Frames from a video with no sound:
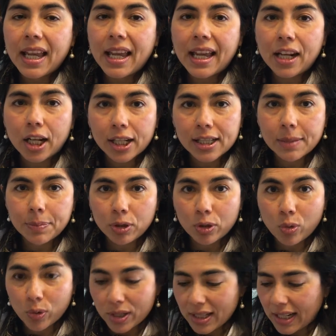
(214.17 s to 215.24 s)
and occipital
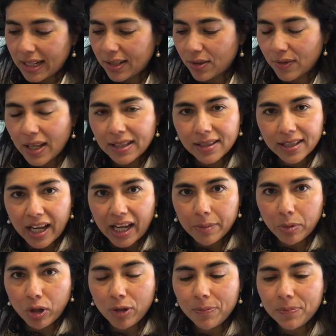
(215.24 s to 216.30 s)
cortex. So that's the
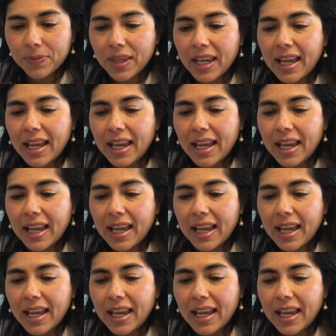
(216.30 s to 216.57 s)
eyeball.